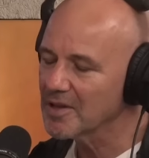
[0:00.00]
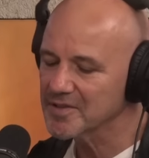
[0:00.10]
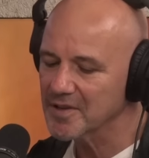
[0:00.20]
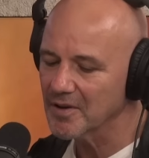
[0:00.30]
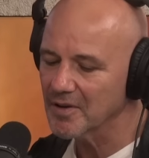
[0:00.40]

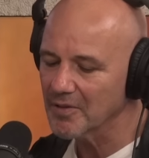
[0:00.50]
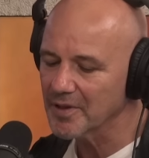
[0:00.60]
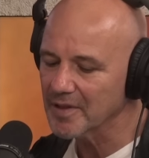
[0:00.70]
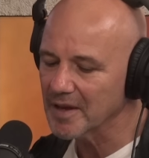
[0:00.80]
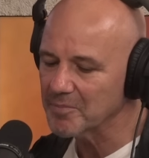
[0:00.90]
that's. Uh, I
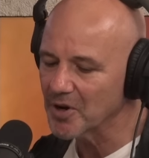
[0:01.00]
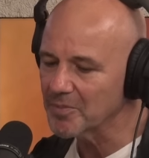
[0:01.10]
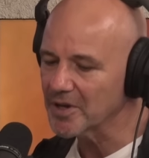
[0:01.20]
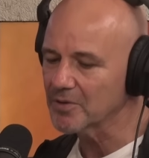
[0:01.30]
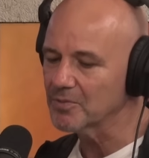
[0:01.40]
think that
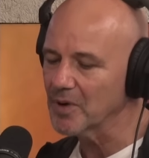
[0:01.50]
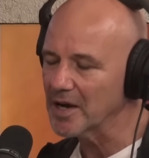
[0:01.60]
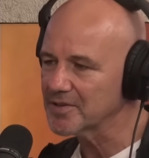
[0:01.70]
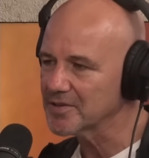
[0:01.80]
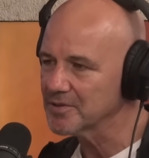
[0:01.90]
might be a good
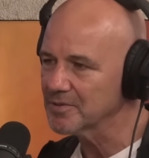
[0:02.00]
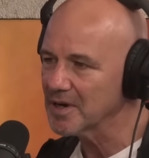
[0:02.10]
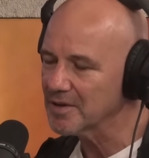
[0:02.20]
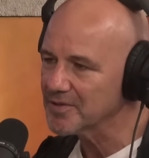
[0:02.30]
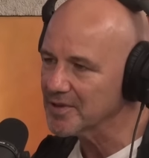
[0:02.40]
way to
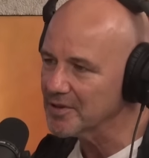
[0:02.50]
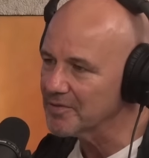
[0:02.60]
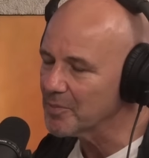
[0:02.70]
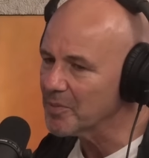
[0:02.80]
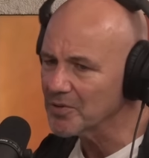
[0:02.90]
uh, to
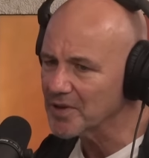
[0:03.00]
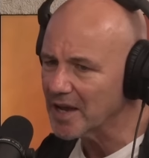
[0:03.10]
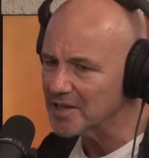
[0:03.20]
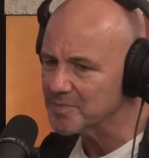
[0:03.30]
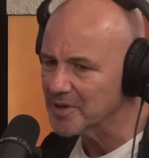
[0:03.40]
leave the
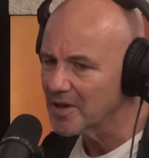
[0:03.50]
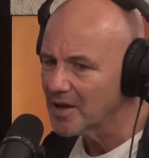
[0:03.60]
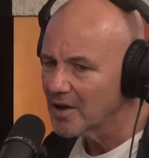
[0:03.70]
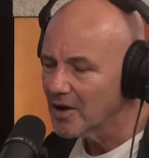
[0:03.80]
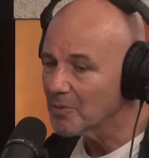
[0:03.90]
podcast. But
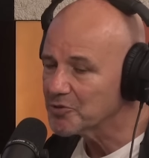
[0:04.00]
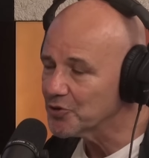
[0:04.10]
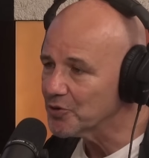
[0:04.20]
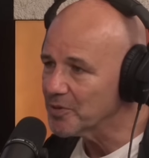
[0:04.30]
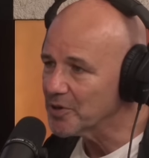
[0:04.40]
I'm
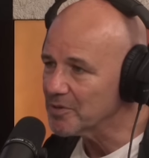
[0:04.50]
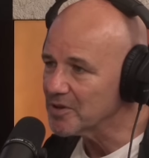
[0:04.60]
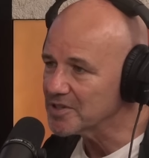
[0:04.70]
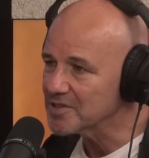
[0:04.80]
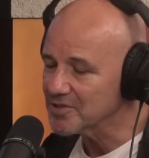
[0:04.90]
sure
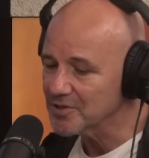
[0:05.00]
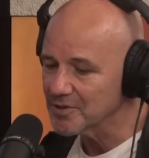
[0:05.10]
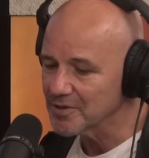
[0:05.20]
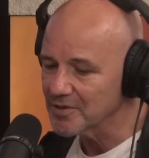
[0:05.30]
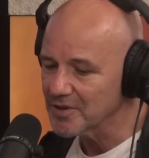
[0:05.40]
people listen
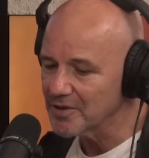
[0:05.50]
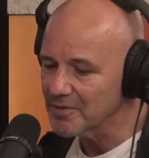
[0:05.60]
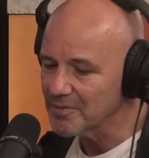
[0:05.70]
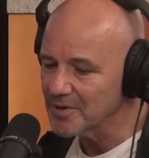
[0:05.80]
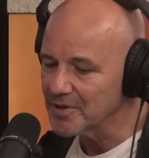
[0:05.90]
to it, and
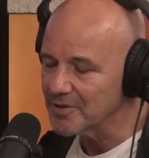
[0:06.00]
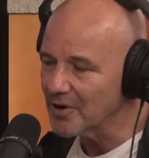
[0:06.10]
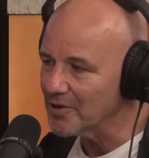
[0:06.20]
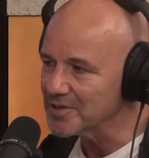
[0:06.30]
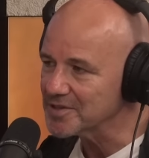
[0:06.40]
your
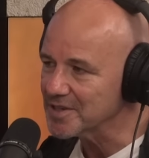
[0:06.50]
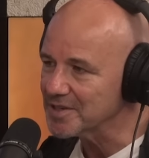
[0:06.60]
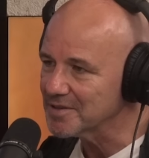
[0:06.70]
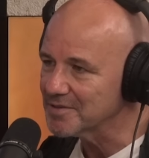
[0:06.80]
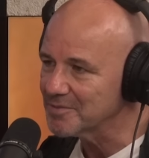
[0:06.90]
your
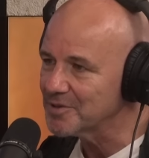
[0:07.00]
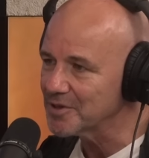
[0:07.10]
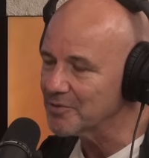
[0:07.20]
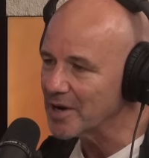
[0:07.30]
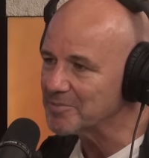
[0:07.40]
honesty
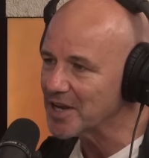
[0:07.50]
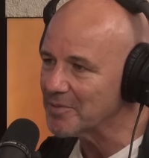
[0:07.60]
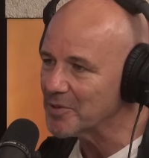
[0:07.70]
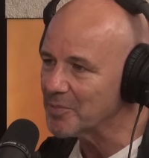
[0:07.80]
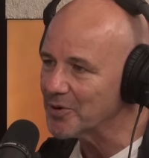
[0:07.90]
really rams
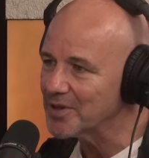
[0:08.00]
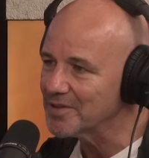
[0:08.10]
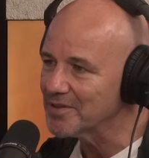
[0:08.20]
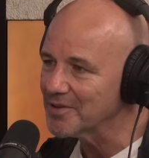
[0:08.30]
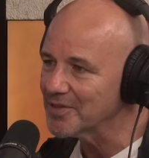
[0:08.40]
home the point
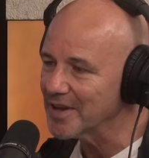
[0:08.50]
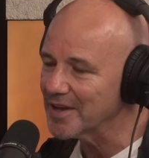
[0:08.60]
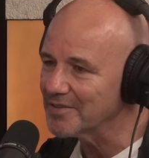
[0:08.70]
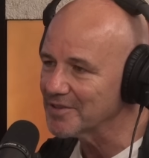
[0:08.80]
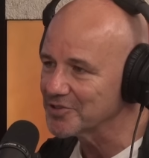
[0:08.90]
on
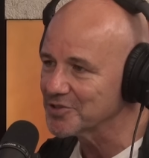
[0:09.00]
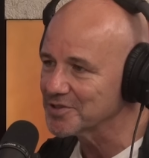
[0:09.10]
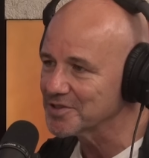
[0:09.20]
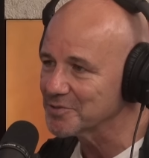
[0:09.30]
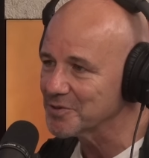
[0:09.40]
uh, the
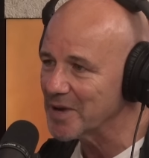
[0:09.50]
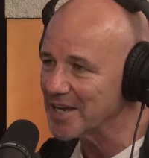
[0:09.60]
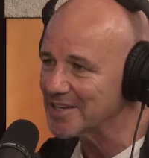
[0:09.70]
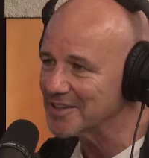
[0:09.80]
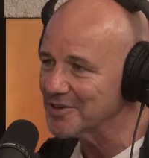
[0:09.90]
choices we
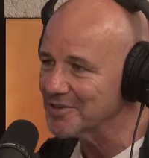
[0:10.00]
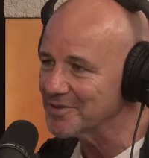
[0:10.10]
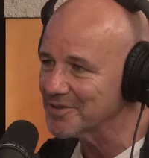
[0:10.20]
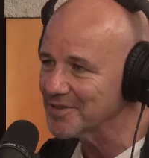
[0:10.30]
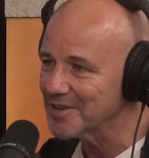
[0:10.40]
make in life
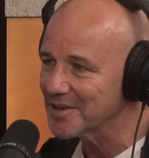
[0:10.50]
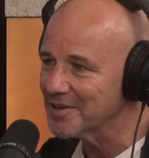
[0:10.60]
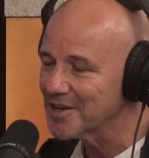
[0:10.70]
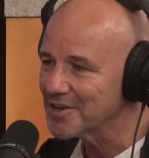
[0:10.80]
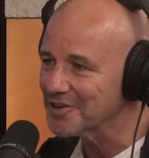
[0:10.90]
and the
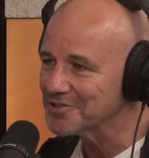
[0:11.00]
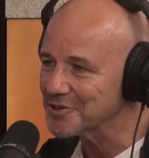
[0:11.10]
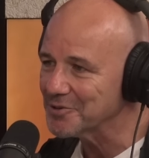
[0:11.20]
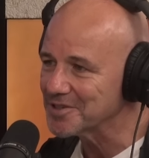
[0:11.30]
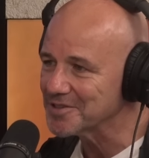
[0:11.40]

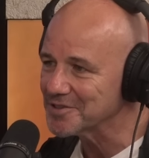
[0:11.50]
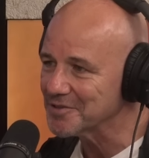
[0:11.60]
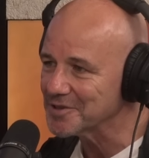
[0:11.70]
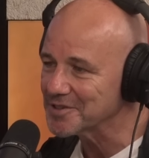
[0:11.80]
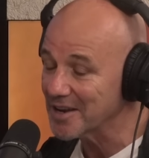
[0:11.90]
consequences
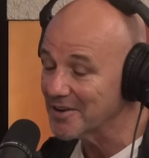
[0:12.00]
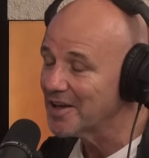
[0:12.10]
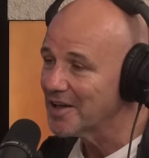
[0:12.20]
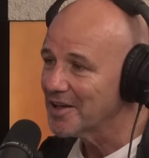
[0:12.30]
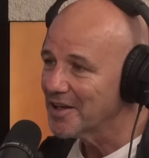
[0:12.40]
of it. So,
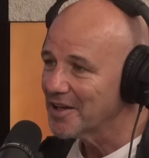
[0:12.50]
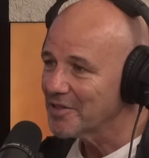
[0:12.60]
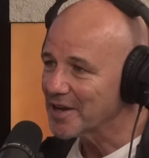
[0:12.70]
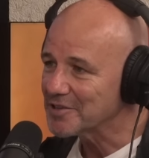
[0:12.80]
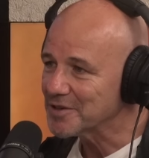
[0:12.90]
exactly.
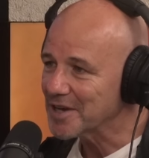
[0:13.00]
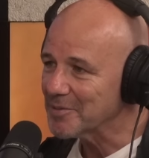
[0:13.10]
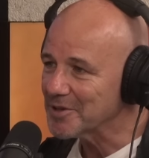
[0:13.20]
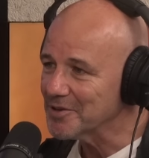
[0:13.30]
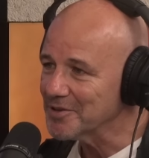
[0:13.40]
thanks for
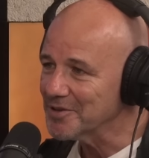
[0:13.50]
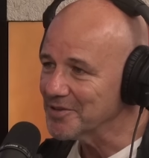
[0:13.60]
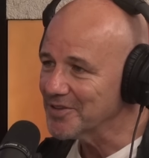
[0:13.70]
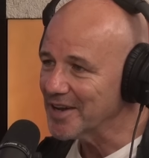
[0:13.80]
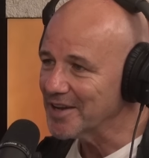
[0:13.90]
coming on,
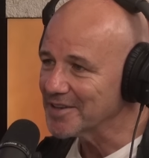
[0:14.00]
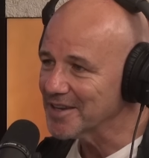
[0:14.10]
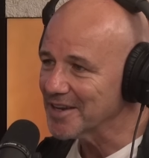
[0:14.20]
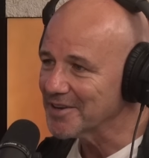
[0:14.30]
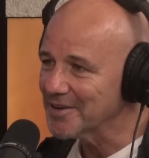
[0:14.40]
and uh,
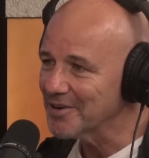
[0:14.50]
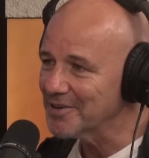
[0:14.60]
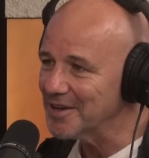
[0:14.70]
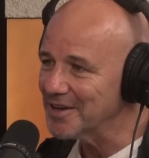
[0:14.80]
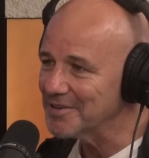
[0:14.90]
yeah,
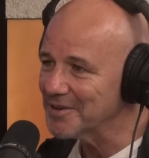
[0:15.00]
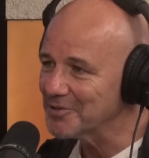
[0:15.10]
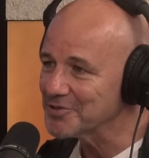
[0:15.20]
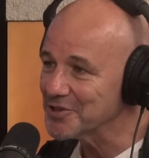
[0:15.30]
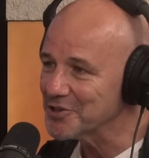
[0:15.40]
I'll uh,
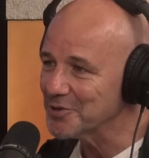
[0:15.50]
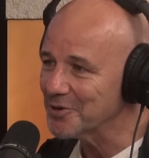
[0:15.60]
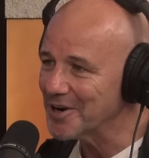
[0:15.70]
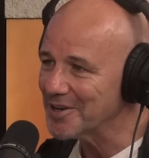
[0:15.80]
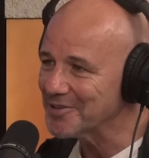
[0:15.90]
I'll see you
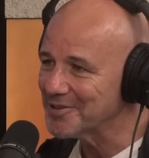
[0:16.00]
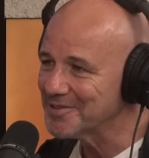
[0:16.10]
around.